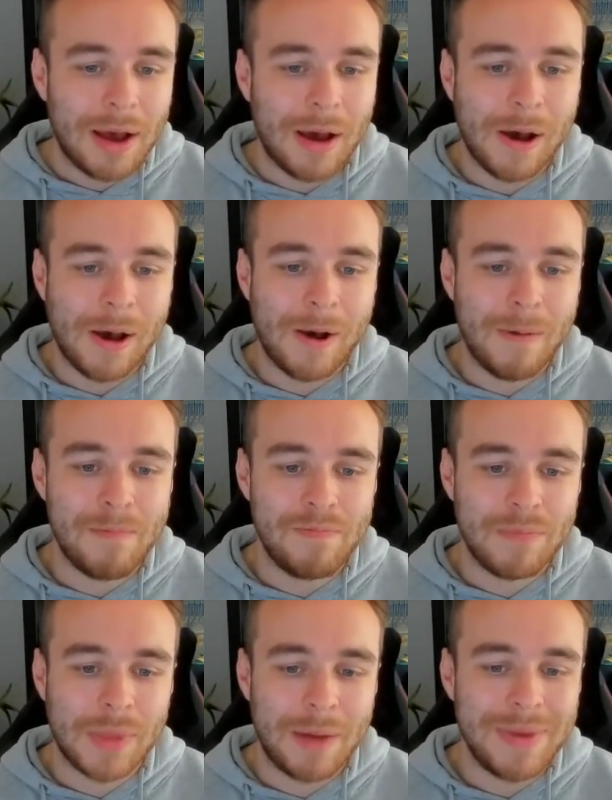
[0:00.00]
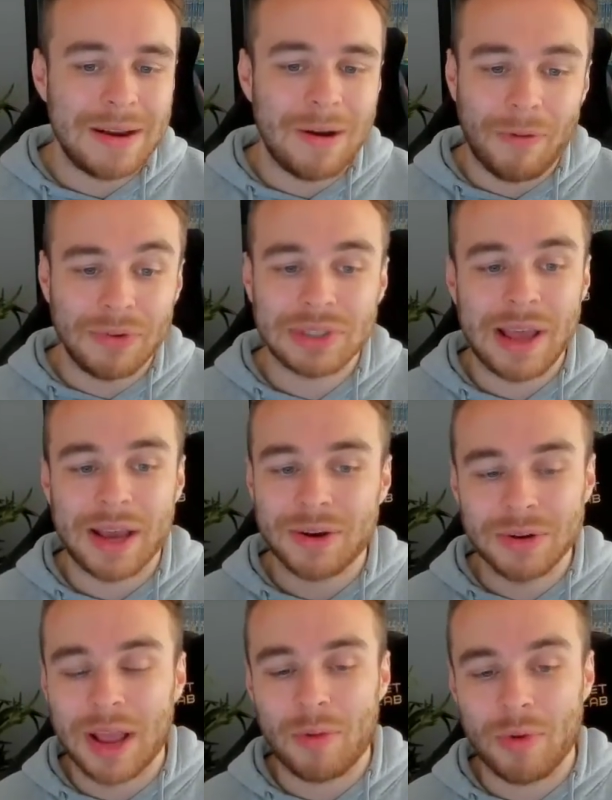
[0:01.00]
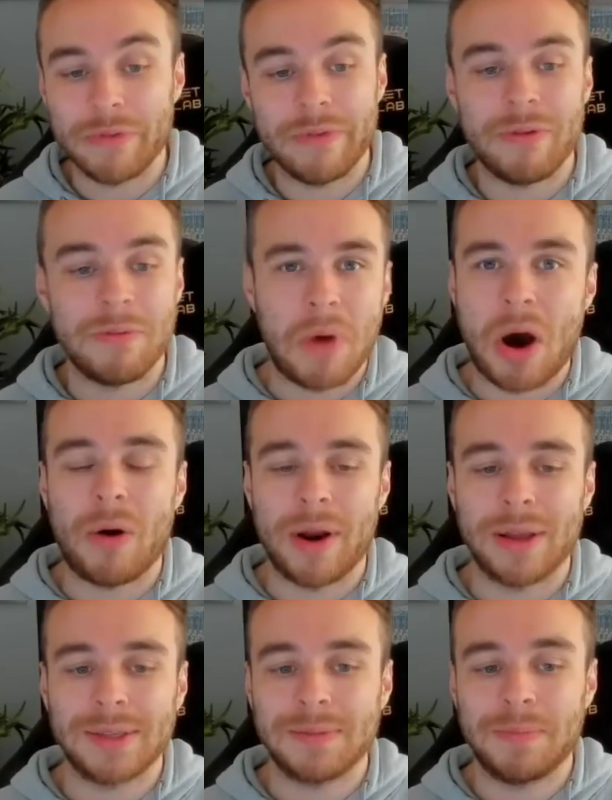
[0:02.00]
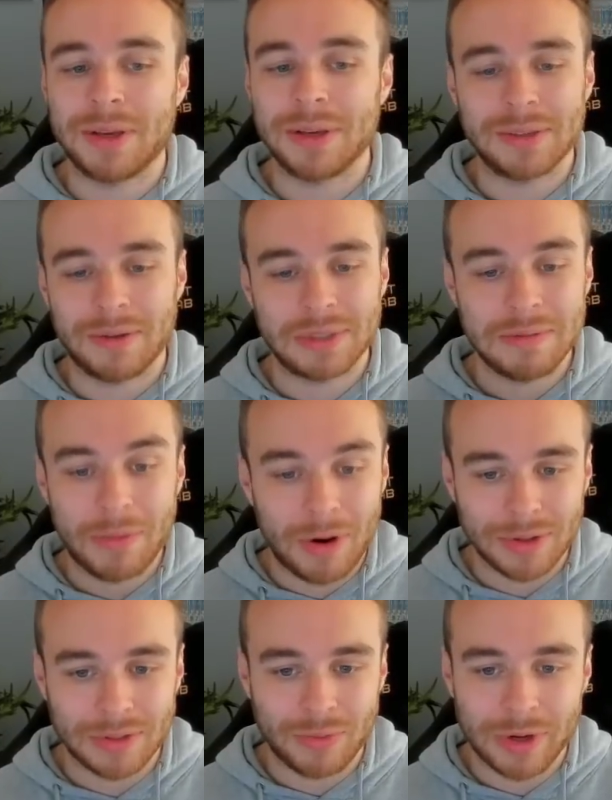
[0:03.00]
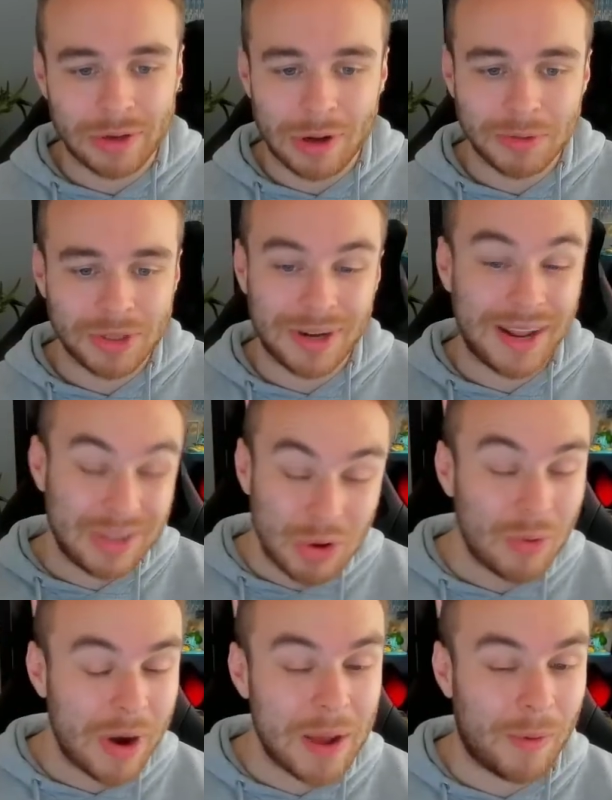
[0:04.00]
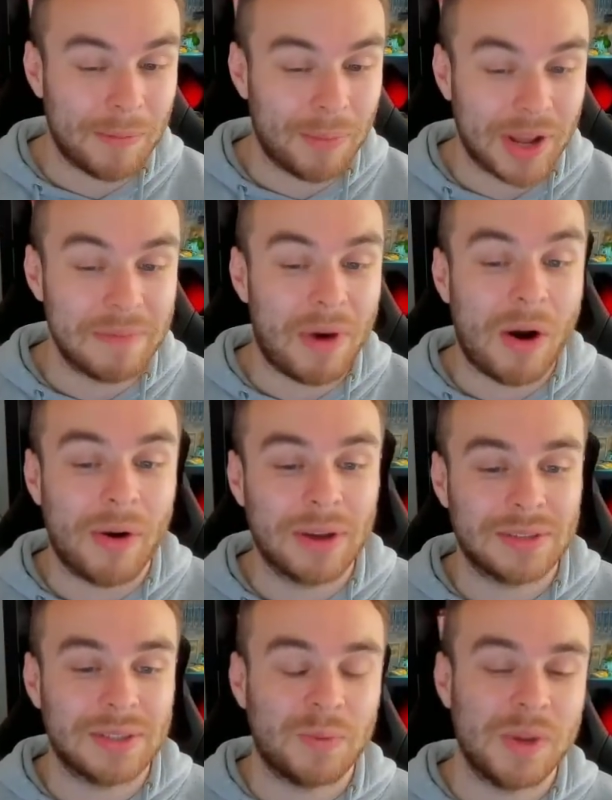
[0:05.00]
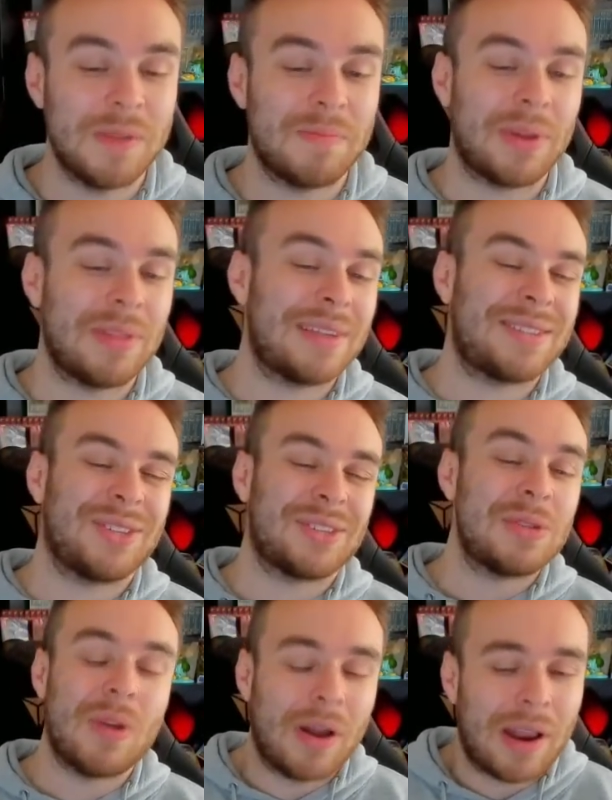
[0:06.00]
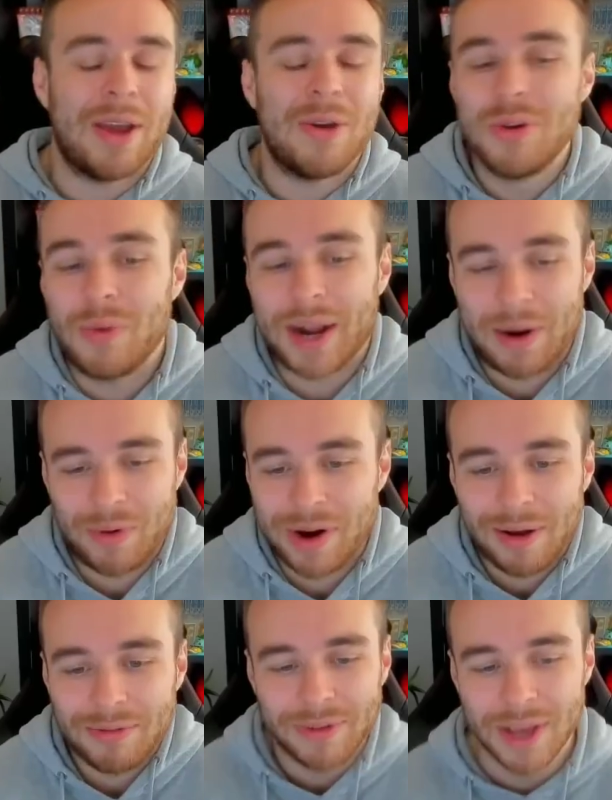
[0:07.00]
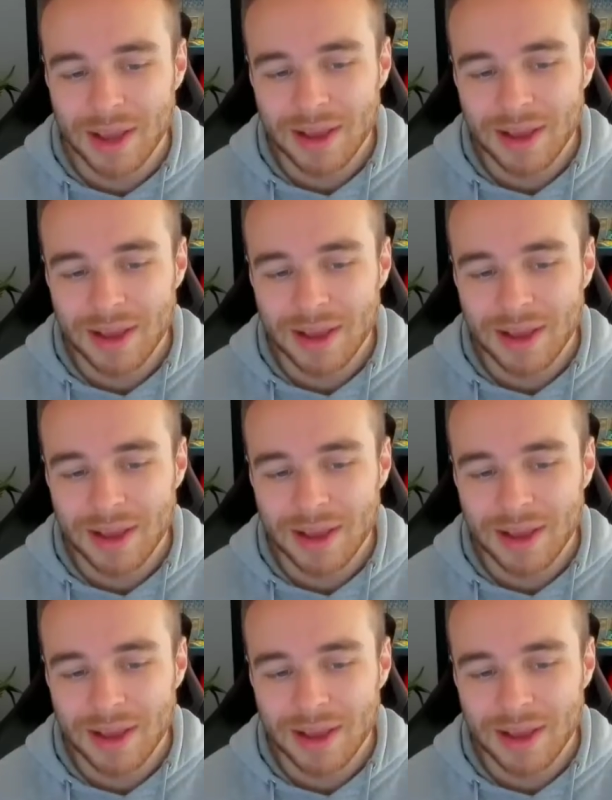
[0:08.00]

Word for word: I mean, obviously I could get rid of him for Mahrez, because obviously Mahrez is a really good option. I do really want to bring in Mahrez this week, but there's just not, like, who do I get rid of?